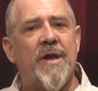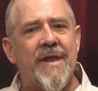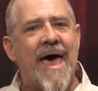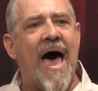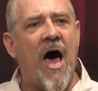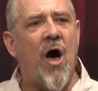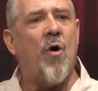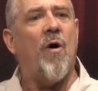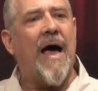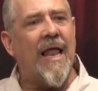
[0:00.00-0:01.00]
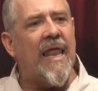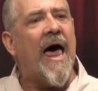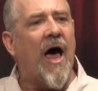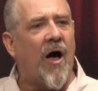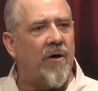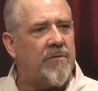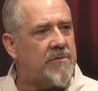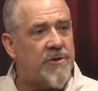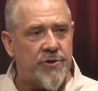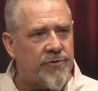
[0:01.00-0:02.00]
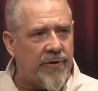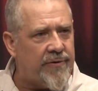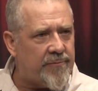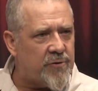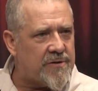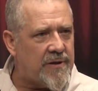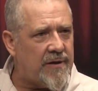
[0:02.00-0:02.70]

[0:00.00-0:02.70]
now, allow. Did you know that was there?